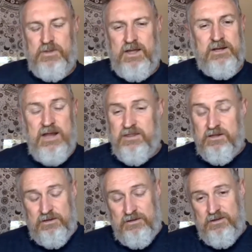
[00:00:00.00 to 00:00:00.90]
Maybe
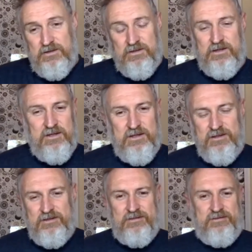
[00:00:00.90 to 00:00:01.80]
that's the hard thing, because it's
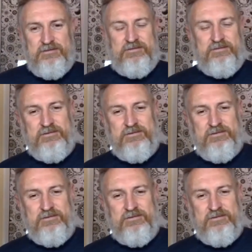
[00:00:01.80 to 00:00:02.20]
not a tablet.